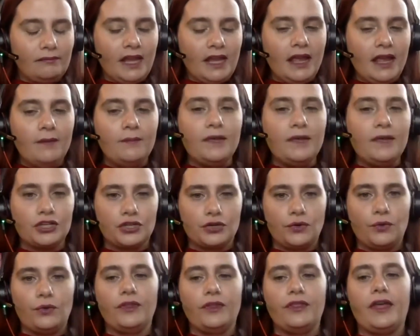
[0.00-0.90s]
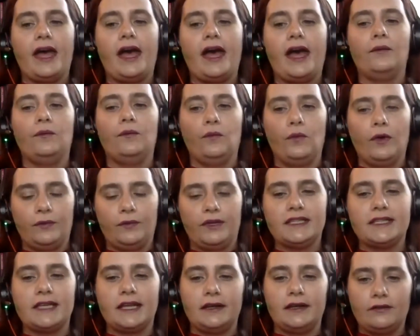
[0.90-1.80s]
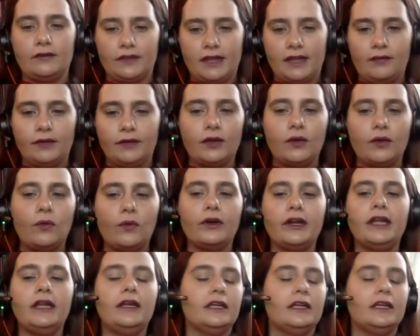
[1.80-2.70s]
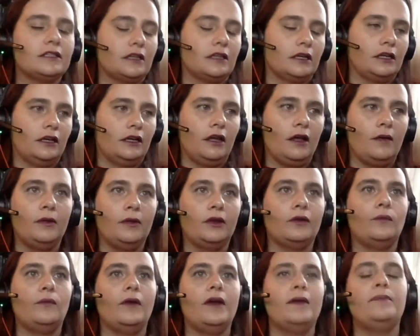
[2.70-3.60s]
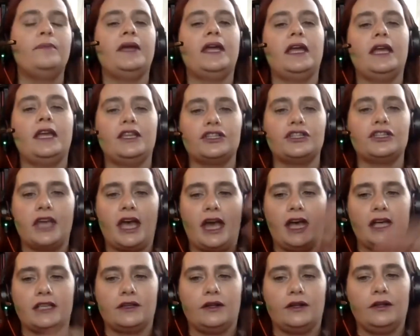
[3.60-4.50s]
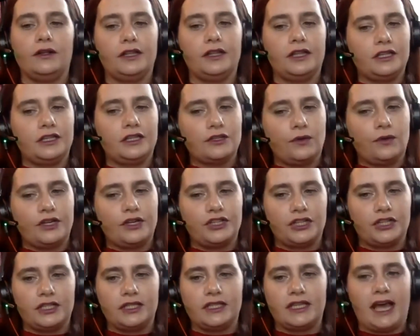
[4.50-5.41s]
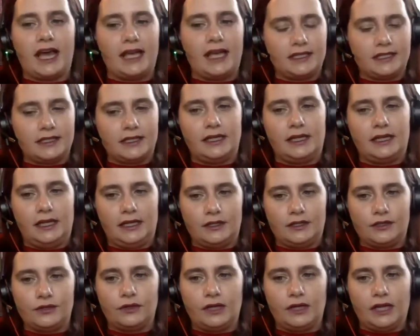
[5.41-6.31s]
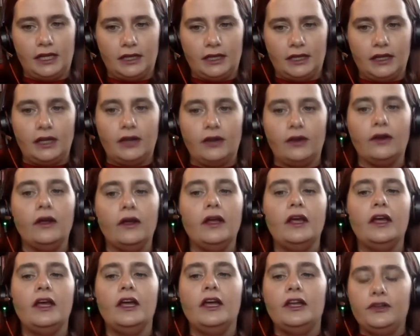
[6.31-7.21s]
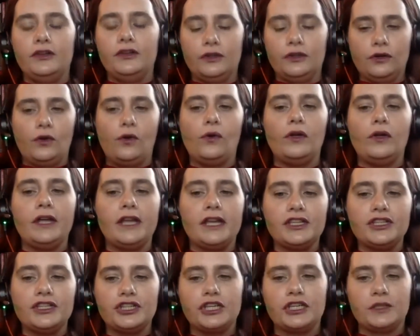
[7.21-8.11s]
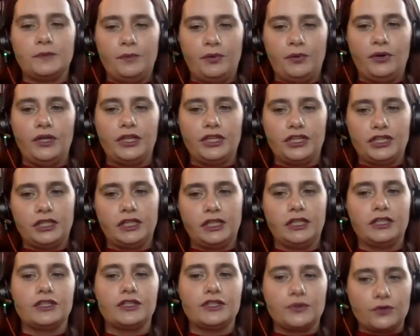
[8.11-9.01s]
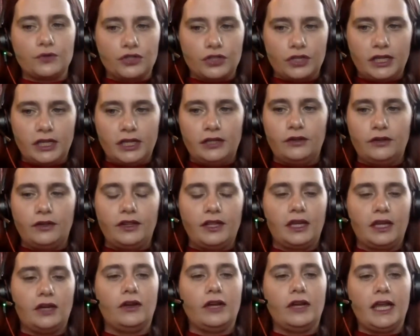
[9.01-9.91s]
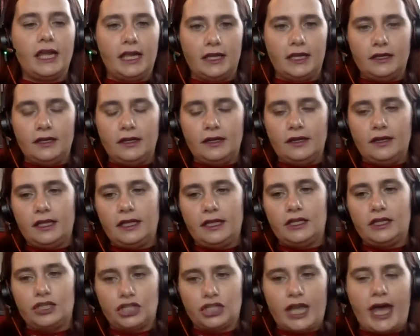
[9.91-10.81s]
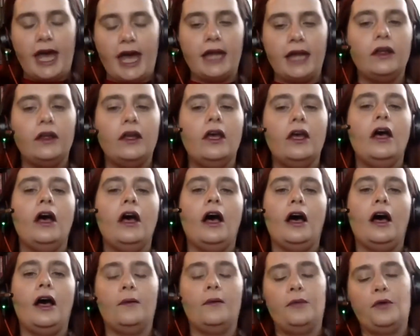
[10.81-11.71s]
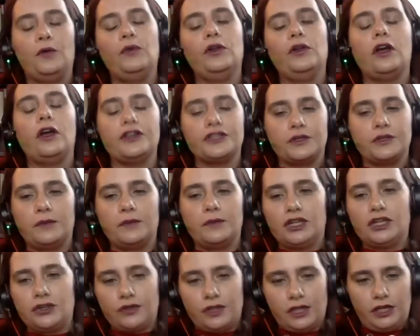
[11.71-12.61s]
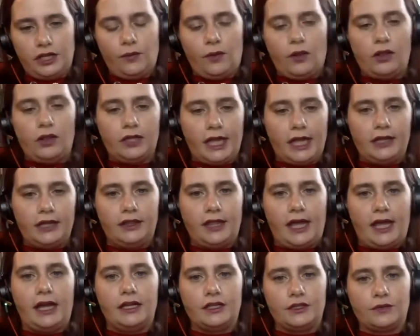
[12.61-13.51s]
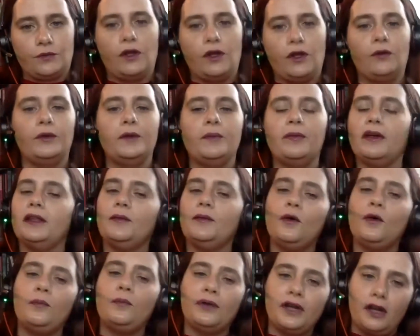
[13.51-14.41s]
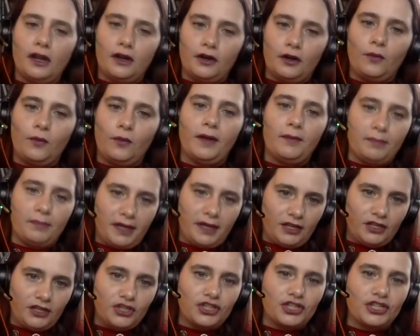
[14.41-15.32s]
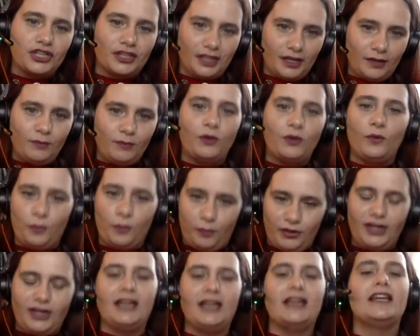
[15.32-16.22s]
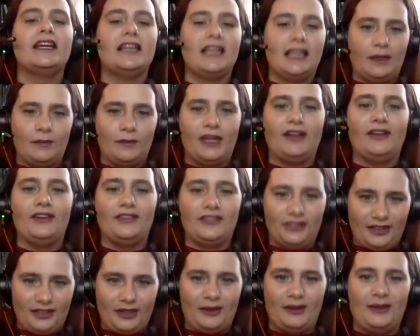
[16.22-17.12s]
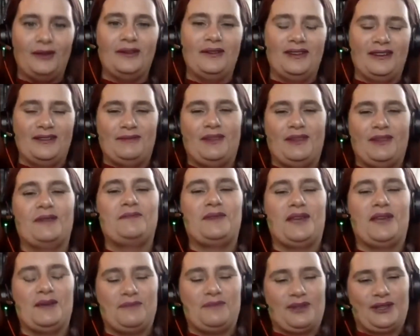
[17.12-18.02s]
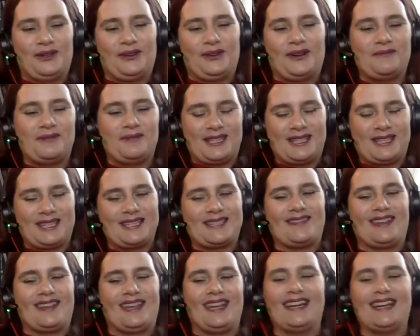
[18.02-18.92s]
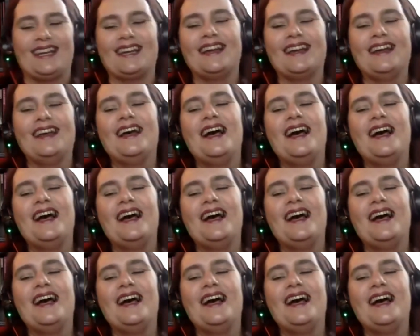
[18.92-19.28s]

And make sure that when we send out that recording, it's going to come on a web page that has all of these questions asked and answered in there. Nicole has just put Gillian's social handle there in the chat, but we'll also make sure that you all get that as well. We probably won't put it on our web page, Gillian, but we'll put it in an email to the, the people who are participating.